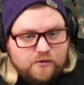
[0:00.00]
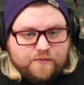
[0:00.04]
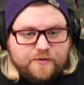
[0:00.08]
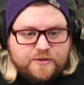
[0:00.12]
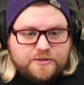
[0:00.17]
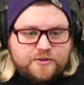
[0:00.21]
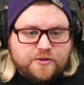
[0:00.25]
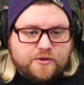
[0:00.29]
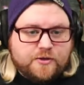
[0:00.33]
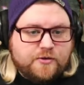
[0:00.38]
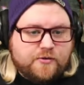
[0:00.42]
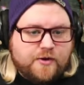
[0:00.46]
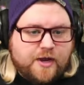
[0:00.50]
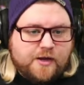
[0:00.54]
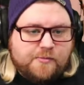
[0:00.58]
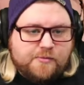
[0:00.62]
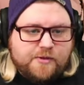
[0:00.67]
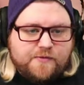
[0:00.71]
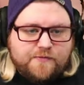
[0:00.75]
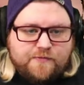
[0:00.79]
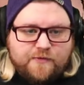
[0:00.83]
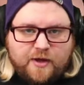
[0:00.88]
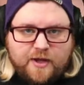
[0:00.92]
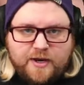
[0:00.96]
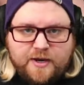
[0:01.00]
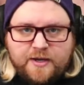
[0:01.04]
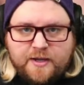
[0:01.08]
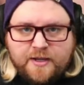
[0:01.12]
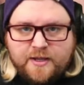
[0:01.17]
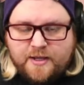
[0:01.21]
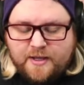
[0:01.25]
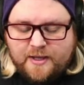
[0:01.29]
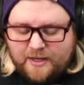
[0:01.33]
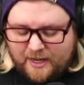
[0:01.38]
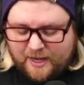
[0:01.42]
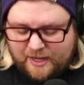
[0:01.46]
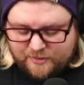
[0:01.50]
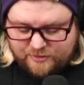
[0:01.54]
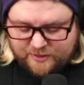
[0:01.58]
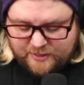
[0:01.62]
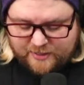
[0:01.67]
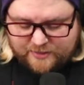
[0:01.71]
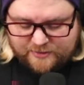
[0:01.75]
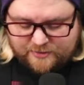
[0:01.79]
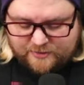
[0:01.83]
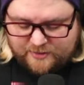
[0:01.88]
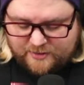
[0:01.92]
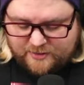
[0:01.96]
which are incredibly fun. I
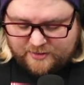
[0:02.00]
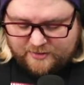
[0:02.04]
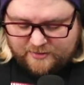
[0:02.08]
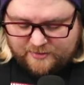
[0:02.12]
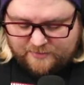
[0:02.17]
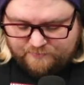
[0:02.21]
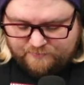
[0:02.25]
think the